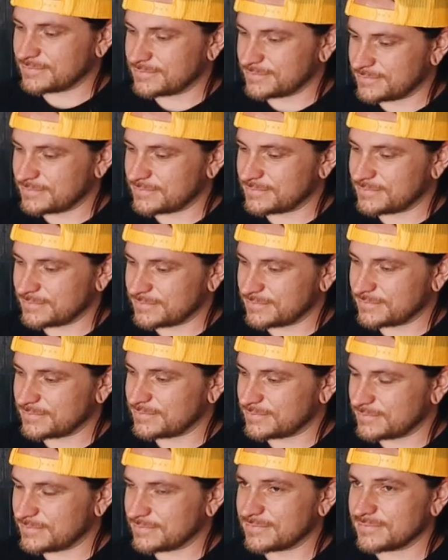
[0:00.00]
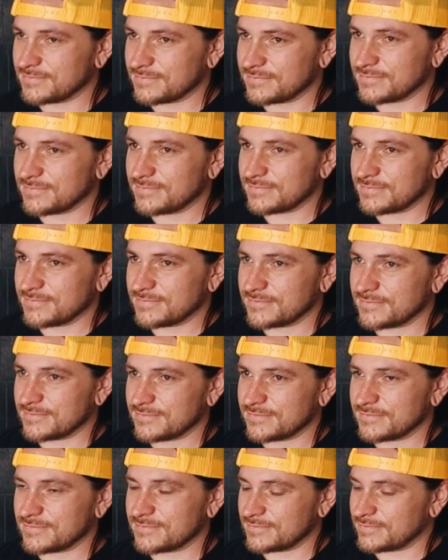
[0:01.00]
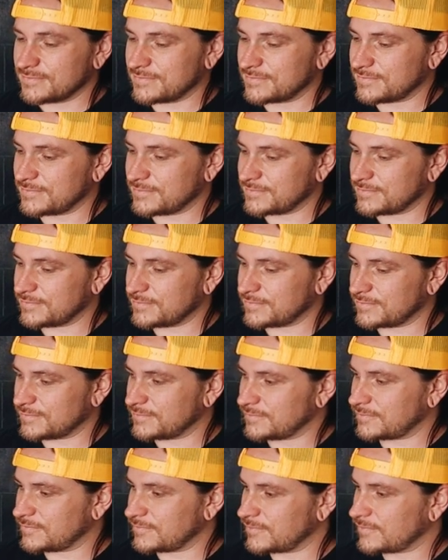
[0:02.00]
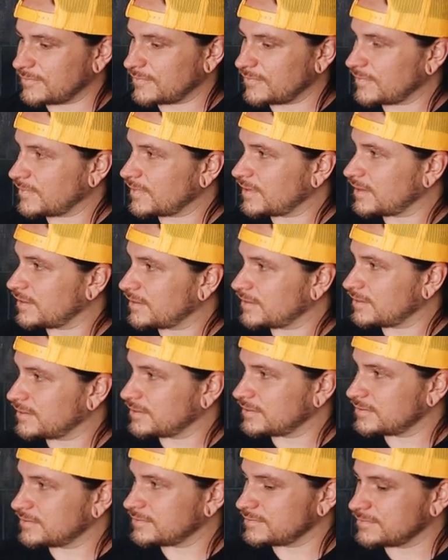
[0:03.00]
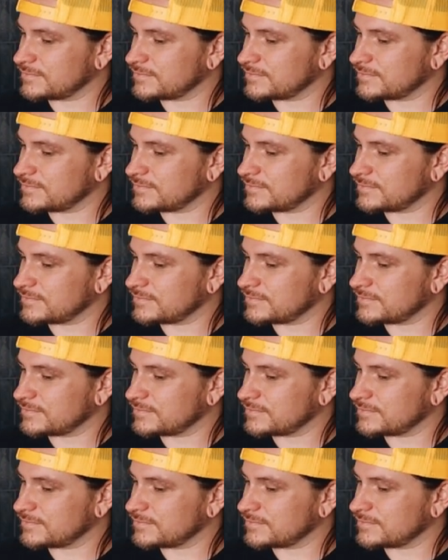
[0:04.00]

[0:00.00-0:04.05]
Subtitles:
(not speaking)